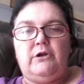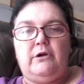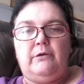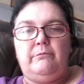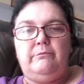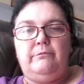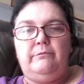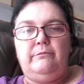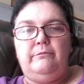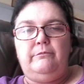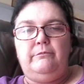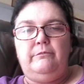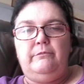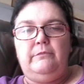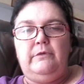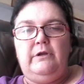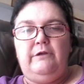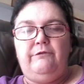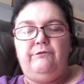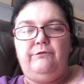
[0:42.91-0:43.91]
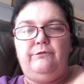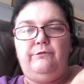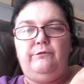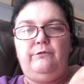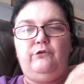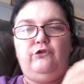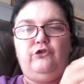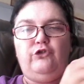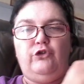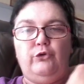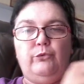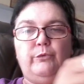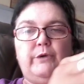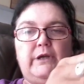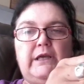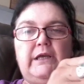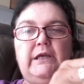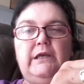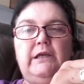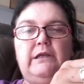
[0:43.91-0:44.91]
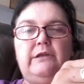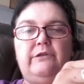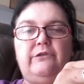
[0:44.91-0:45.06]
I'm doing.